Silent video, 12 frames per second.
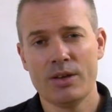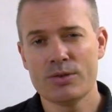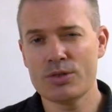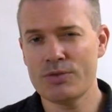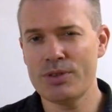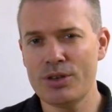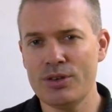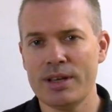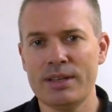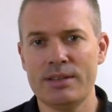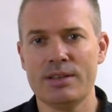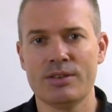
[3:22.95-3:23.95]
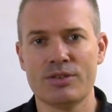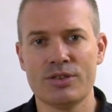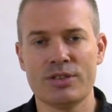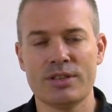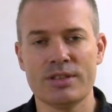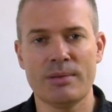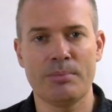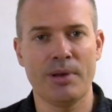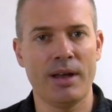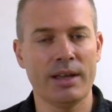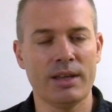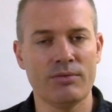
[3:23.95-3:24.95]
So it's a really good idea just to sit
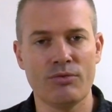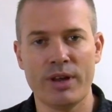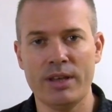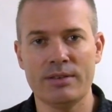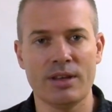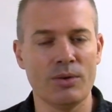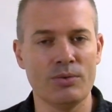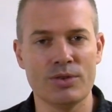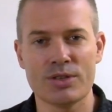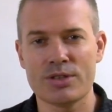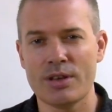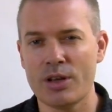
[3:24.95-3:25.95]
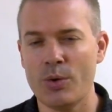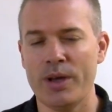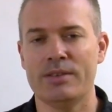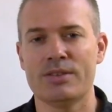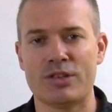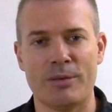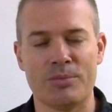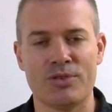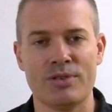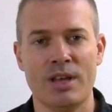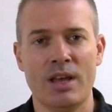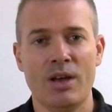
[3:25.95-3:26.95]
back and write down just a quick
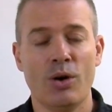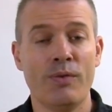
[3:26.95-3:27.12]
description